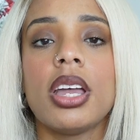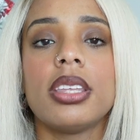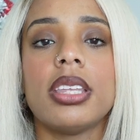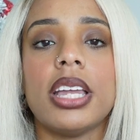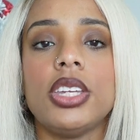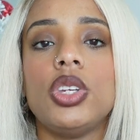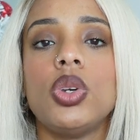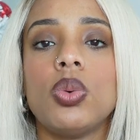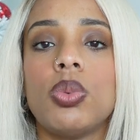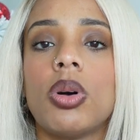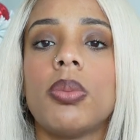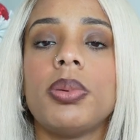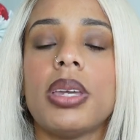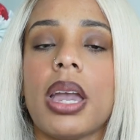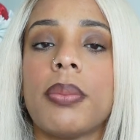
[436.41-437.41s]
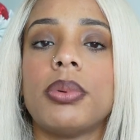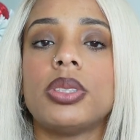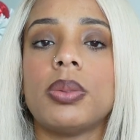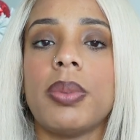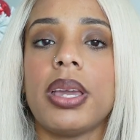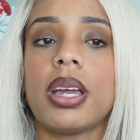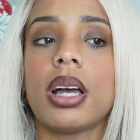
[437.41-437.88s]
then you will be able to
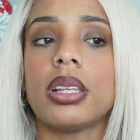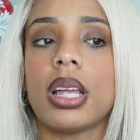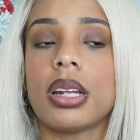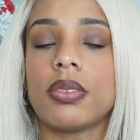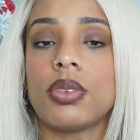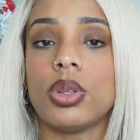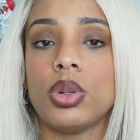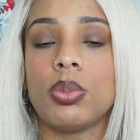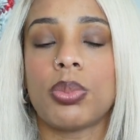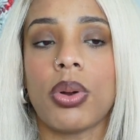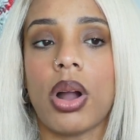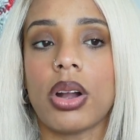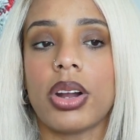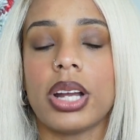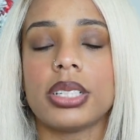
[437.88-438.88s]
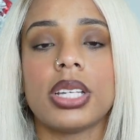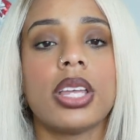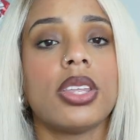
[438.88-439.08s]
make a lot of glute progress.